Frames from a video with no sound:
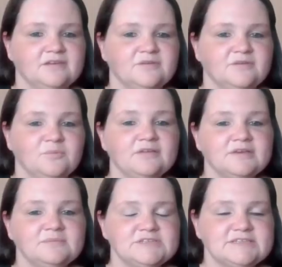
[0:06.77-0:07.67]

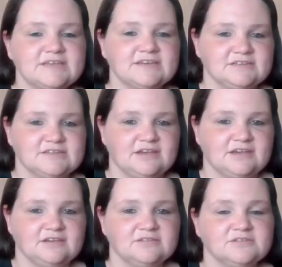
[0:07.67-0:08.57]
Welcome to Second
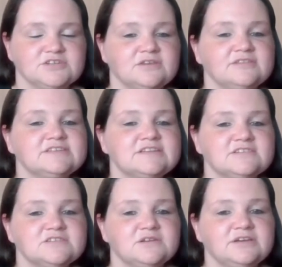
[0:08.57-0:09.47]
Take, the show that
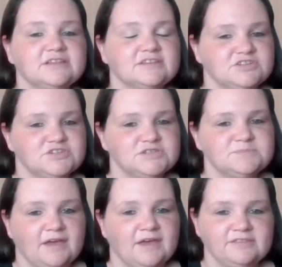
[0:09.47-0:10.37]
takes a look at the issues
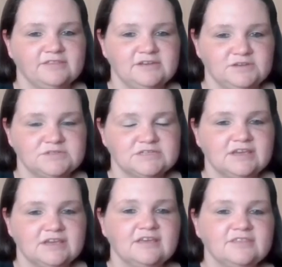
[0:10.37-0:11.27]
behind the news.
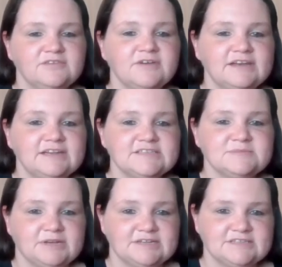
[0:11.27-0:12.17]
The
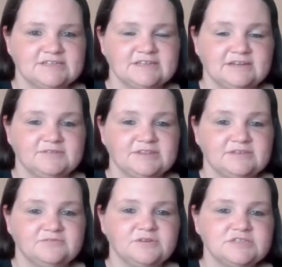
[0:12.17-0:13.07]
Finance Minister delivered
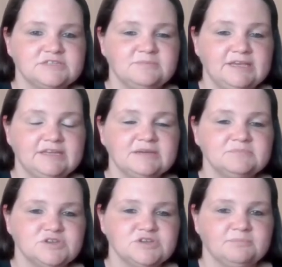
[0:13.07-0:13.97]
the first
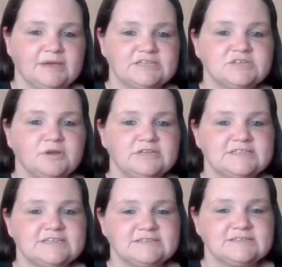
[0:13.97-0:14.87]
medium-term budget
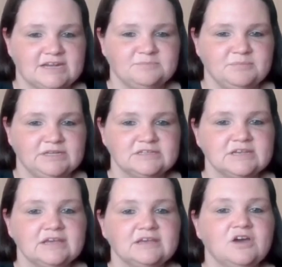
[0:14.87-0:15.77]
policy
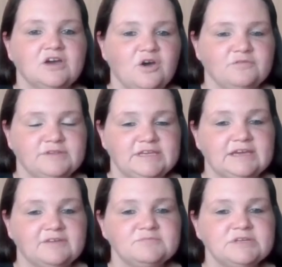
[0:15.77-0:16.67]
statement of
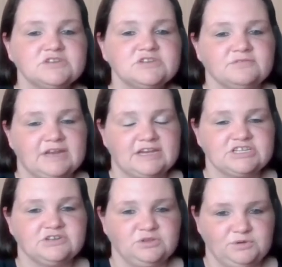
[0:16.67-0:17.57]
the Government of
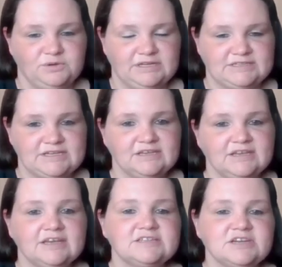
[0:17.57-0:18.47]
National Unity.
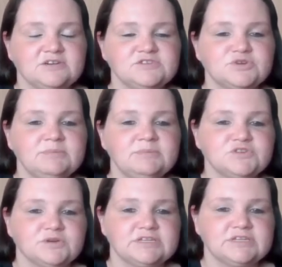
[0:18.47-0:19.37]
Terence Creamer
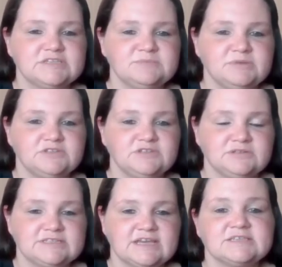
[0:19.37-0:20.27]
joins me to
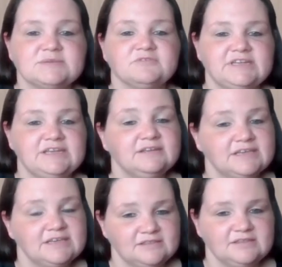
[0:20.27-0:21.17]
discuss some of the
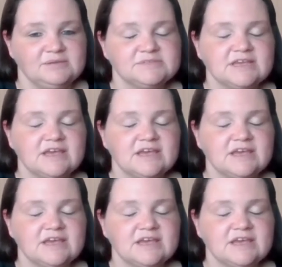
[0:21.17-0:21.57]
key themes.